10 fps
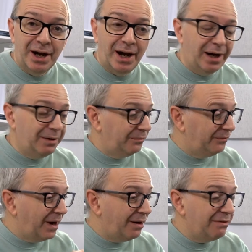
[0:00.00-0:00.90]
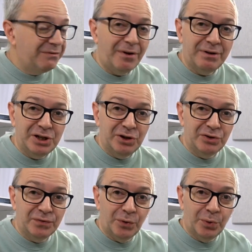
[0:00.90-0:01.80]
Uh, very very
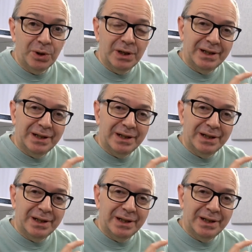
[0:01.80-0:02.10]
useful.